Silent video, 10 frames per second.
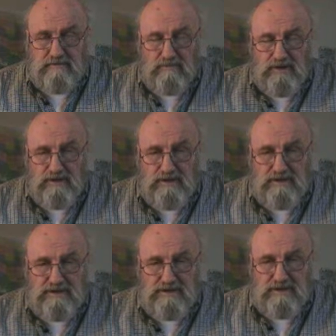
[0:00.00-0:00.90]
when you
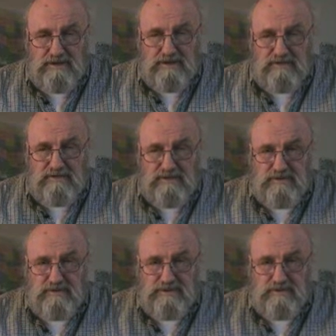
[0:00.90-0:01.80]
look at certain
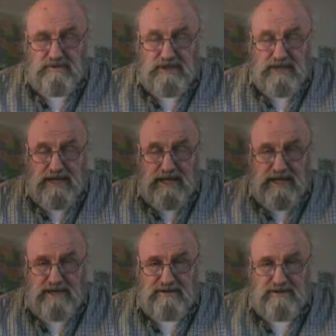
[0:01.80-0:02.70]
individuals and the way they
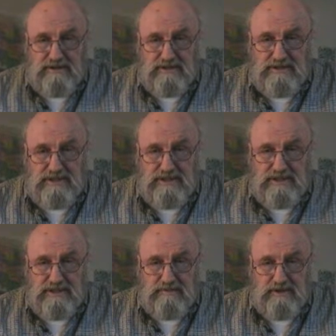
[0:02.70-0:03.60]
act, you can see
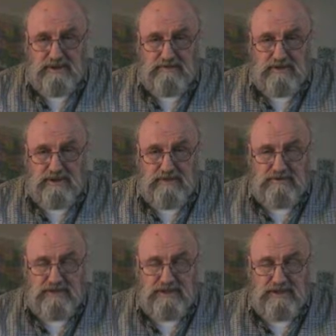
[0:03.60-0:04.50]
that they're much more
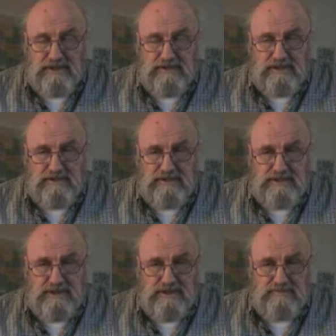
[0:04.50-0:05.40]
interested in their
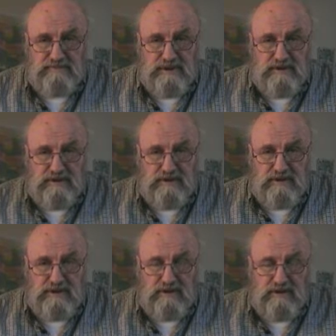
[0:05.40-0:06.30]
exercise of power
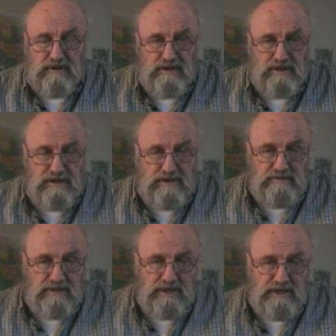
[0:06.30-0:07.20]
than they are
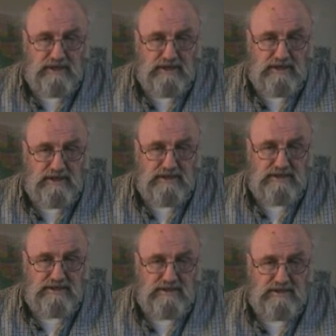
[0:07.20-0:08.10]
being
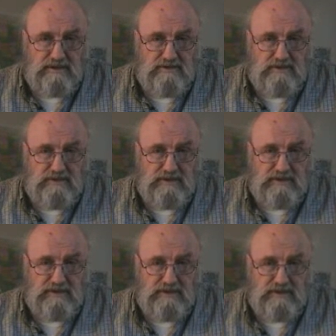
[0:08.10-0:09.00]
idealistic over one
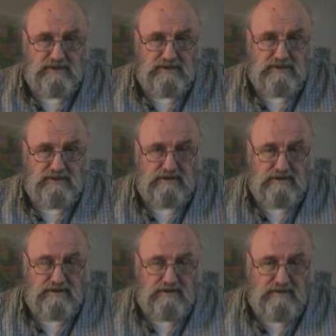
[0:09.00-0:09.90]
thing or another
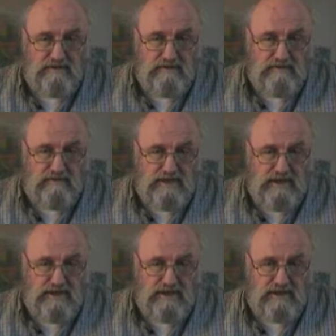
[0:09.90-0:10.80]
the
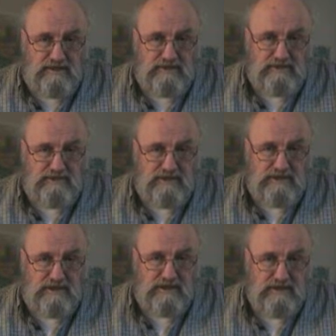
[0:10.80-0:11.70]
idealism is
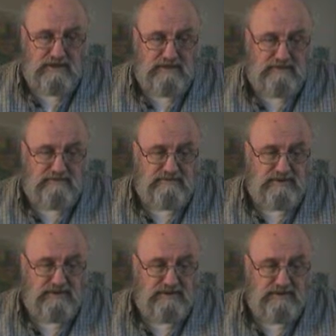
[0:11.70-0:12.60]
a kind of
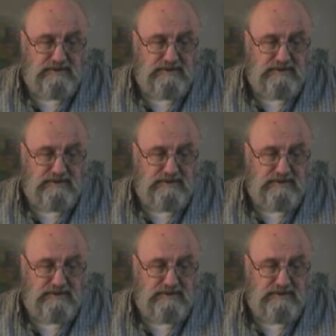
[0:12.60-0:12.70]
uh,